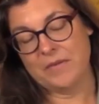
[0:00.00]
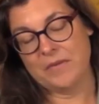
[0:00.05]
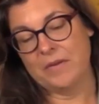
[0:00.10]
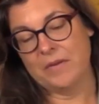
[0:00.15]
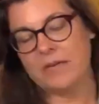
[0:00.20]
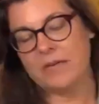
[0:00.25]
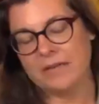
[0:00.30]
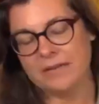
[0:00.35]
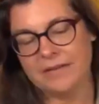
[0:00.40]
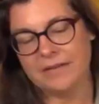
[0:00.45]

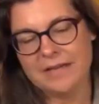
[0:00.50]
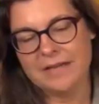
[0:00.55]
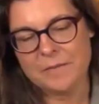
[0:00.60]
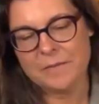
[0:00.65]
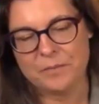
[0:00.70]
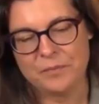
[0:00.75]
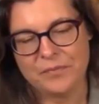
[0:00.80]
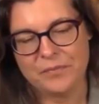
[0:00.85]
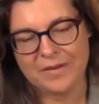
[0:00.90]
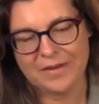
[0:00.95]
well,
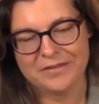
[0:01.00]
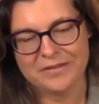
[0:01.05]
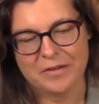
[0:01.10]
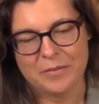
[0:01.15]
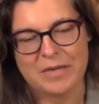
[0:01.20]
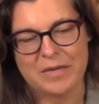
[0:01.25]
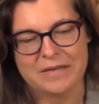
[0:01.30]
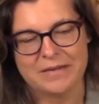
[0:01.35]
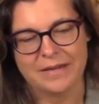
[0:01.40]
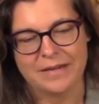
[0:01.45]
as
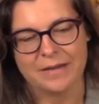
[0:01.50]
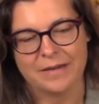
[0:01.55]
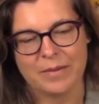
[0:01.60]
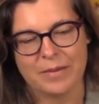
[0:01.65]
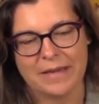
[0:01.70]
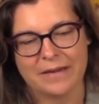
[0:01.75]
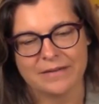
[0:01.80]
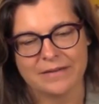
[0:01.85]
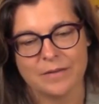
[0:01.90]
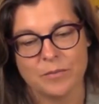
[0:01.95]
I'm going to take it
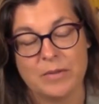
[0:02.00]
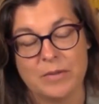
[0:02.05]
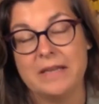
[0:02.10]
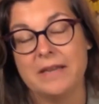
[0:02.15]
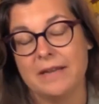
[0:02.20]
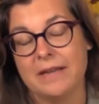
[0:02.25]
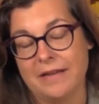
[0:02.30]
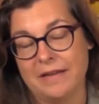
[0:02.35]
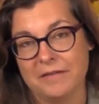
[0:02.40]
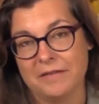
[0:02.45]
back to the
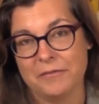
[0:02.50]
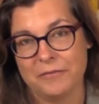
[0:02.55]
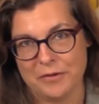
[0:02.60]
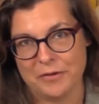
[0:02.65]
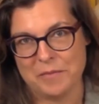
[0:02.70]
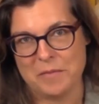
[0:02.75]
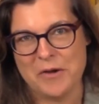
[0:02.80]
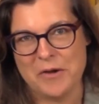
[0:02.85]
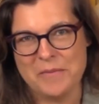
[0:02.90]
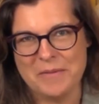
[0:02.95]
beginning
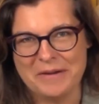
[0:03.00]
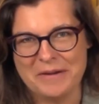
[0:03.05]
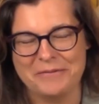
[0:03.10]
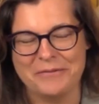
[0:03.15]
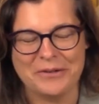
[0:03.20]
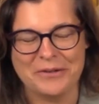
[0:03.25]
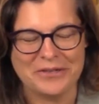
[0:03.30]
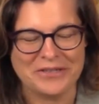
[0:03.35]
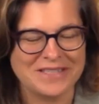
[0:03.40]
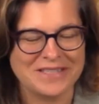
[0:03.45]
for a moment
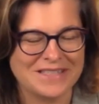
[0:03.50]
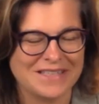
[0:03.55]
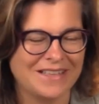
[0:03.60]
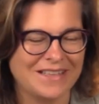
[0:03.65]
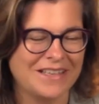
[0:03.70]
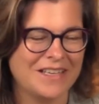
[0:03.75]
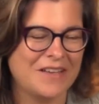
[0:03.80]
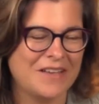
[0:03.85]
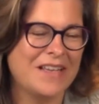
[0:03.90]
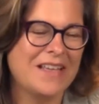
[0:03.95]
first,
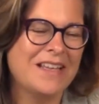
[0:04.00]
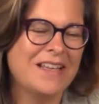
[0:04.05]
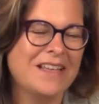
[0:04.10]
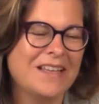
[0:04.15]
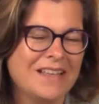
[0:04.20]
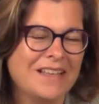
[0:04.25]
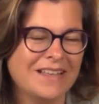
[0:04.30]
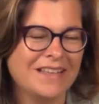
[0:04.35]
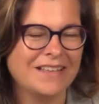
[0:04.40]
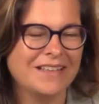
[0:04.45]

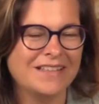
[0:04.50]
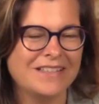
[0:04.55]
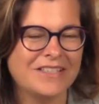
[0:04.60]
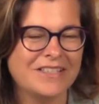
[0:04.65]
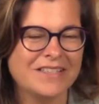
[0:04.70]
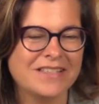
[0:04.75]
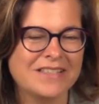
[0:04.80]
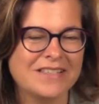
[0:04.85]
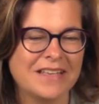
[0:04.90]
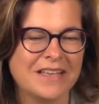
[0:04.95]
and
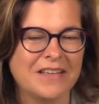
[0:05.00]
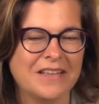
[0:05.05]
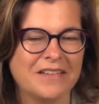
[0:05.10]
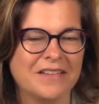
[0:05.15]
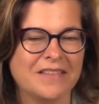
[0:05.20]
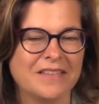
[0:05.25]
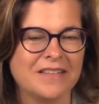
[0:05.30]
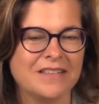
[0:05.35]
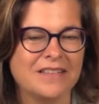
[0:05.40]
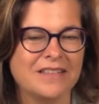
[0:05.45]
just say
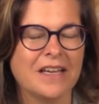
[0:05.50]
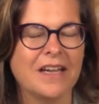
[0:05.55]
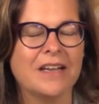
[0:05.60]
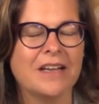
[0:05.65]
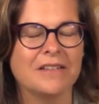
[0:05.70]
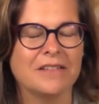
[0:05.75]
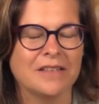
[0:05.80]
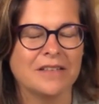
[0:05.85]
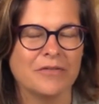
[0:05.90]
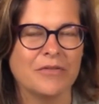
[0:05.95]
that the
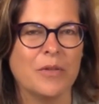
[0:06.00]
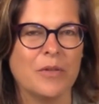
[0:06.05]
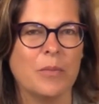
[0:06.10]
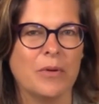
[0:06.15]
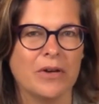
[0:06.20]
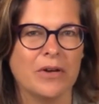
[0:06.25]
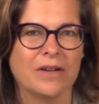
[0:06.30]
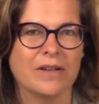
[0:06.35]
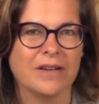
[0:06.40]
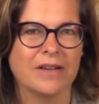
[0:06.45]
title of the
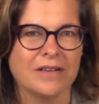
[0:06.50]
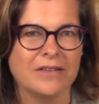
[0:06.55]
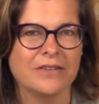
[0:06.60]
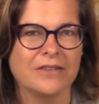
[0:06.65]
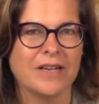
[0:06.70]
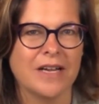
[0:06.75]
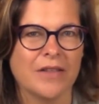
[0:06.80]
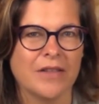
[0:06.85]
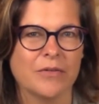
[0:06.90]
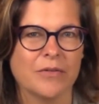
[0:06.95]
book, A
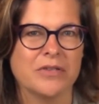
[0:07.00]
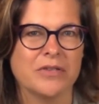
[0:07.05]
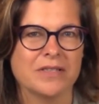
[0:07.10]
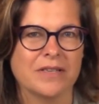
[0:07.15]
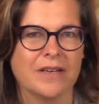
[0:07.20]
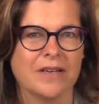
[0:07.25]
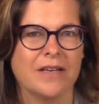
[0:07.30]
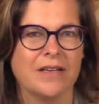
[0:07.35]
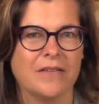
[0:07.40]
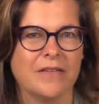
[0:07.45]
Hunter-Gatherer's
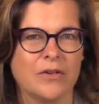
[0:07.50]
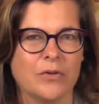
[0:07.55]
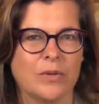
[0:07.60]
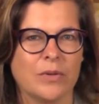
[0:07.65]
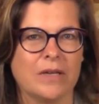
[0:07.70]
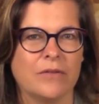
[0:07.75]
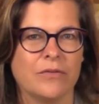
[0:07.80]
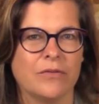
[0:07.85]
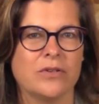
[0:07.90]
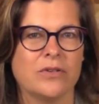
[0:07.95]
Guide to the
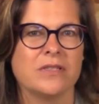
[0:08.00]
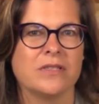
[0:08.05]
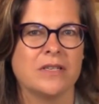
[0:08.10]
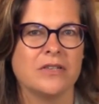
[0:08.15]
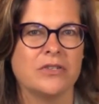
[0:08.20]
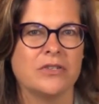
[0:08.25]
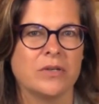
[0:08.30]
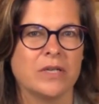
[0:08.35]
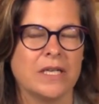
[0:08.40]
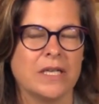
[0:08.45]
21st
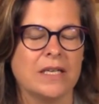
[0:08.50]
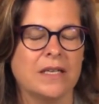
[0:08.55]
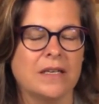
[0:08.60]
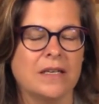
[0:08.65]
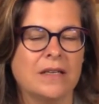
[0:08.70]
Century,